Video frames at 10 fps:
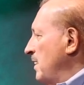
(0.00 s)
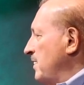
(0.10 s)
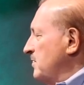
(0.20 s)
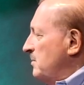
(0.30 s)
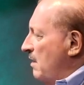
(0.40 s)

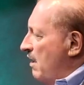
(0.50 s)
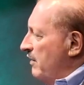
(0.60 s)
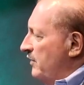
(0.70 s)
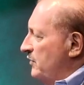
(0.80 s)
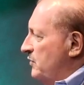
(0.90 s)
And as
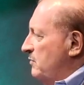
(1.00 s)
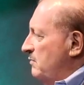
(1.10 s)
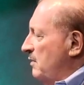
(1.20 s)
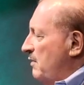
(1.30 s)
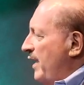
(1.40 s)
long as,
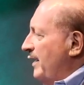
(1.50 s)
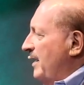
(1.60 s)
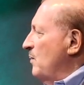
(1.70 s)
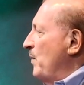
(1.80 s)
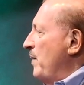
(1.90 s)
you know, I can
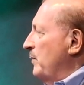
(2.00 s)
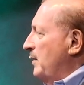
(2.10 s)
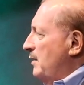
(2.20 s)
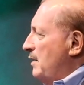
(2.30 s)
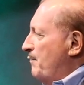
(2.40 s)
get away with
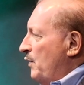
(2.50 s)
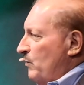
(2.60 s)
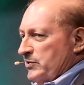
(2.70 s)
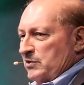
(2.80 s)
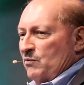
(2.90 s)
getting up here
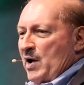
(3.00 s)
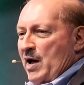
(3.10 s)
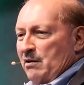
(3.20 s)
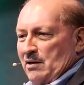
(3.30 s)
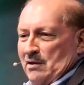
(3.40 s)
once in a
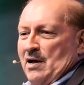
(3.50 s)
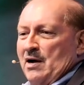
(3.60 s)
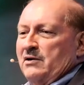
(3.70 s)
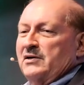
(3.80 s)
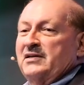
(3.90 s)
while,
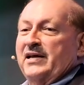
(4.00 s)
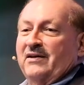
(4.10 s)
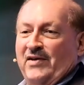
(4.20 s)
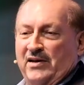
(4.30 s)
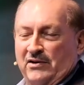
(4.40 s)
I'm going to take
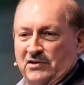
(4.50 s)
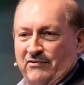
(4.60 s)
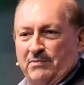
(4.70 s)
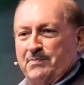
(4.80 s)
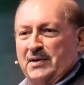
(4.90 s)
advantage
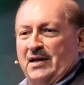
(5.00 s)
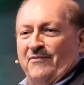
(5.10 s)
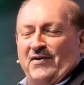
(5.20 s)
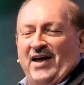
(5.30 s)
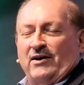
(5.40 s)
of it. But
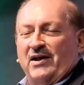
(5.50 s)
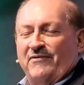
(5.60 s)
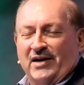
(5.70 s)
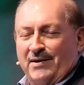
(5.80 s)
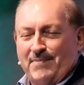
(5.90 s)
if I don't
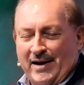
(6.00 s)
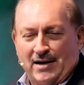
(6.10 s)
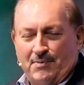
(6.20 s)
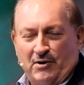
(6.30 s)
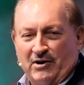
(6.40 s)
ever get back
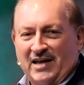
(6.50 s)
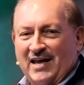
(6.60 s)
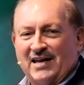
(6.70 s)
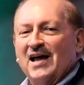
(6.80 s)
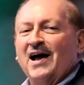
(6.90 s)
up here
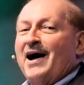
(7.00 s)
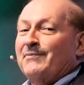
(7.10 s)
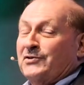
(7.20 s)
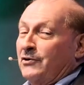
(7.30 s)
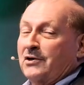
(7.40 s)
again,
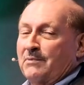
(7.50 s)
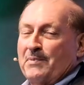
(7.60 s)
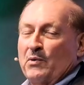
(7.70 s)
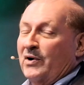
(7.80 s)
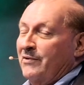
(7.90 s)
I'm still going to
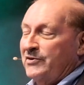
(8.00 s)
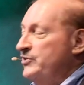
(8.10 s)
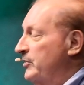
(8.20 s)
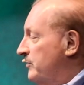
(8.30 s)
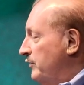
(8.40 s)
be working for
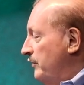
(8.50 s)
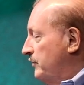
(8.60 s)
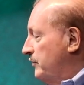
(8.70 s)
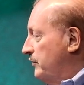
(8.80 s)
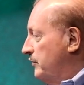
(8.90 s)

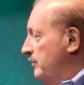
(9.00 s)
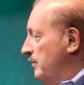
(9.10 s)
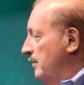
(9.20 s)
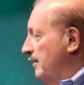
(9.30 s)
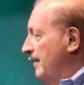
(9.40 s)
Jesus,
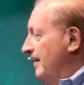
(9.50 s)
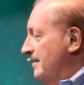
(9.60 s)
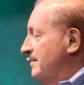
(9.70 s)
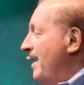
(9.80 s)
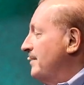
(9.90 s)

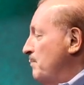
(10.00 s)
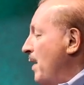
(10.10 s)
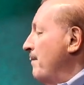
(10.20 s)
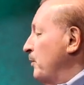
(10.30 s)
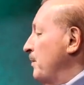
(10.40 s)
because that's
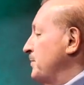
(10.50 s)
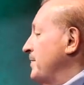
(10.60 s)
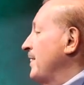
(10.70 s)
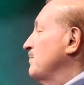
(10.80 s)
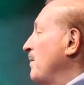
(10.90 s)
my purpose.
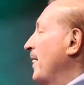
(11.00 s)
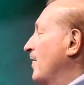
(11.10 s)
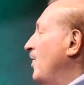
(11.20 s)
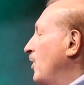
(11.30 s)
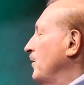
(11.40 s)
That's my
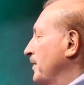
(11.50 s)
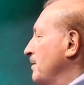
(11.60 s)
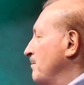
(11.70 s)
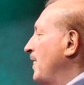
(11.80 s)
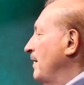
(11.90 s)
calling
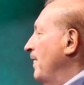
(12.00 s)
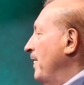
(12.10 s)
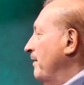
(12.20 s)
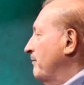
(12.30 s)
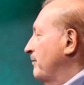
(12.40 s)
in my
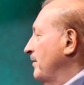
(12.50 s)
life.